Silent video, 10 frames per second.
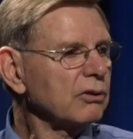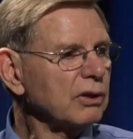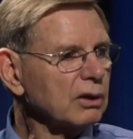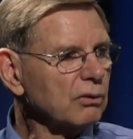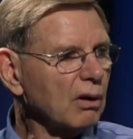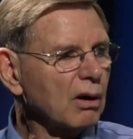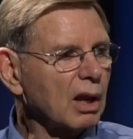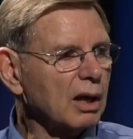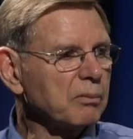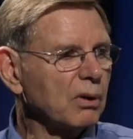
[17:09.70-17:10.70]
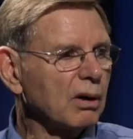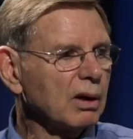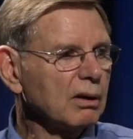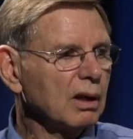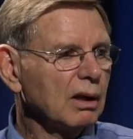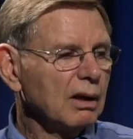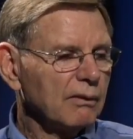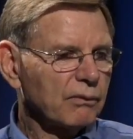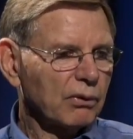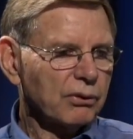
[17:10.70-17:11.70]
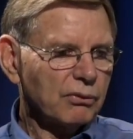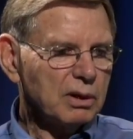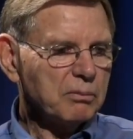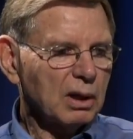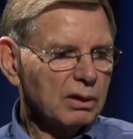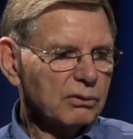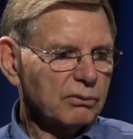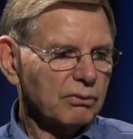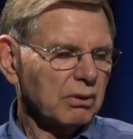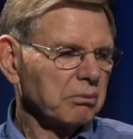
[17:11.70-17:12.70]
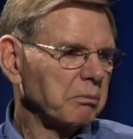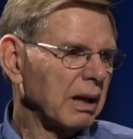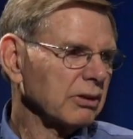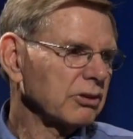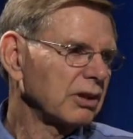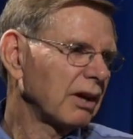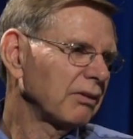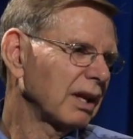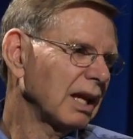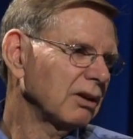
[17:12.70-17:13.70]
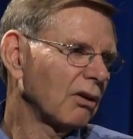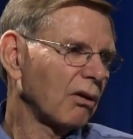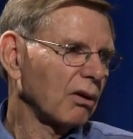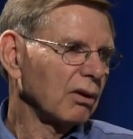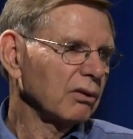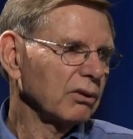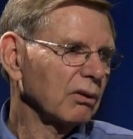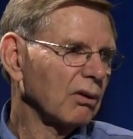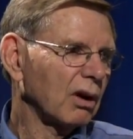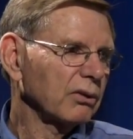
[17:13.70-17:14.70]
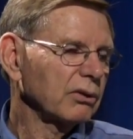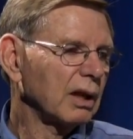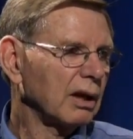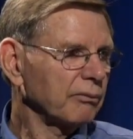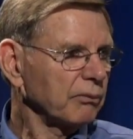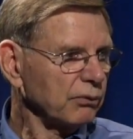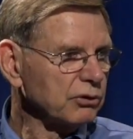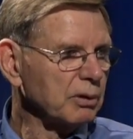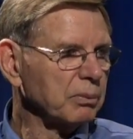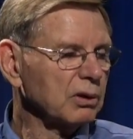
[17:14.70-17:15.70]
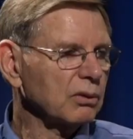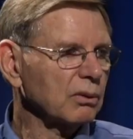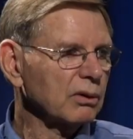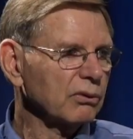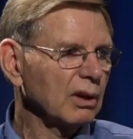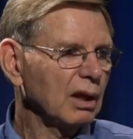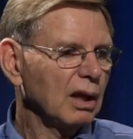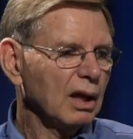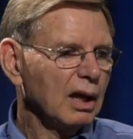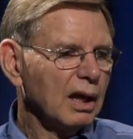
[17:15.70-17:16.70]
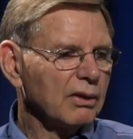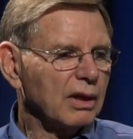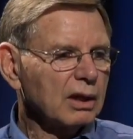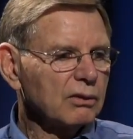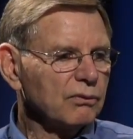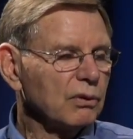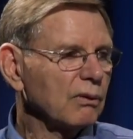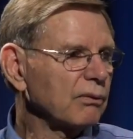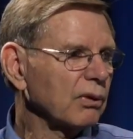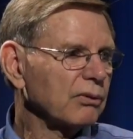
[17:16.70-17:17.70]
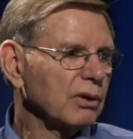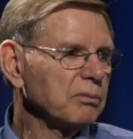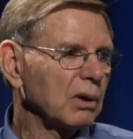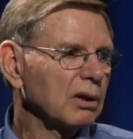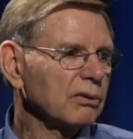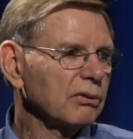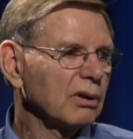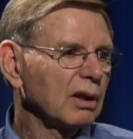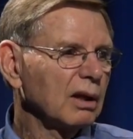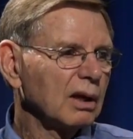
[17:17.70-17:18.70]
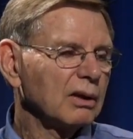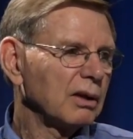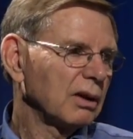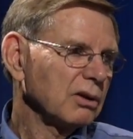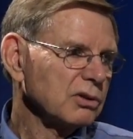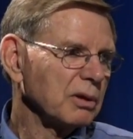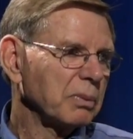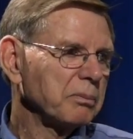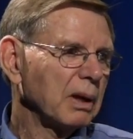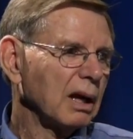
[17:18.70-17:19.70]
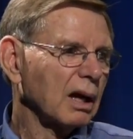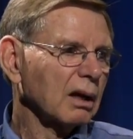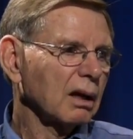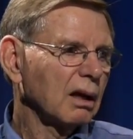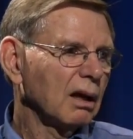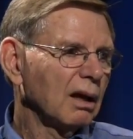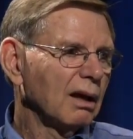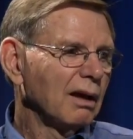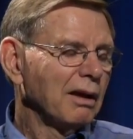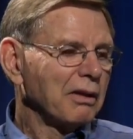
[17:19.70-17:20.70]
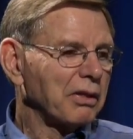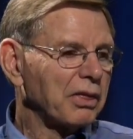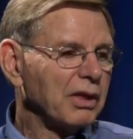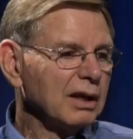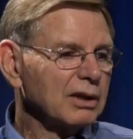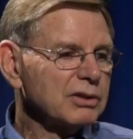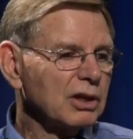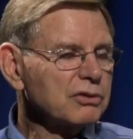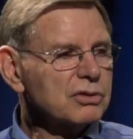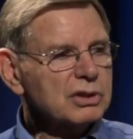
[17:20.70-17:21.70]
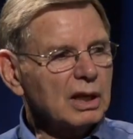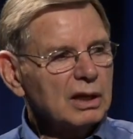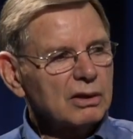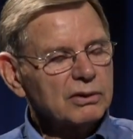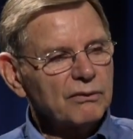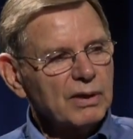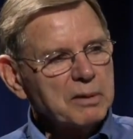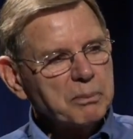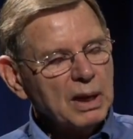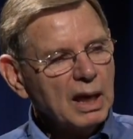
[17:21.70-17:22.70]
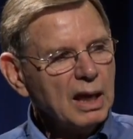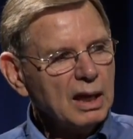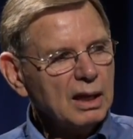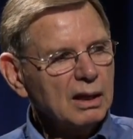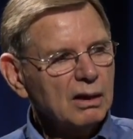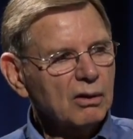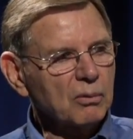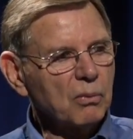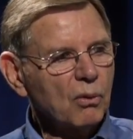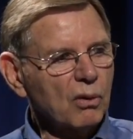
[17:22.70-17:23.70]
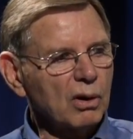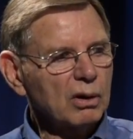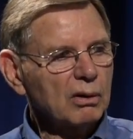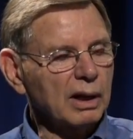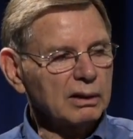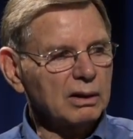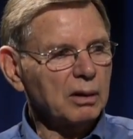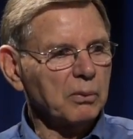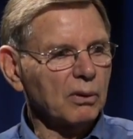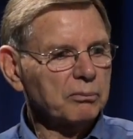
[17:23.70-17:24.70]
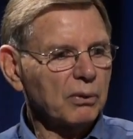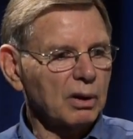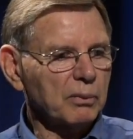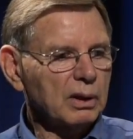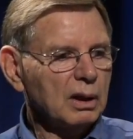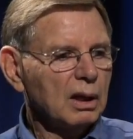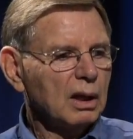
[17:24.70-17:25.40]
sent to our library. And for 3 months, for about $7 to $8 it costs to have them ship it to us, they can view it for 3 months, and then they ship it back. The thing that's interesting is if they pay a little more, like double probably,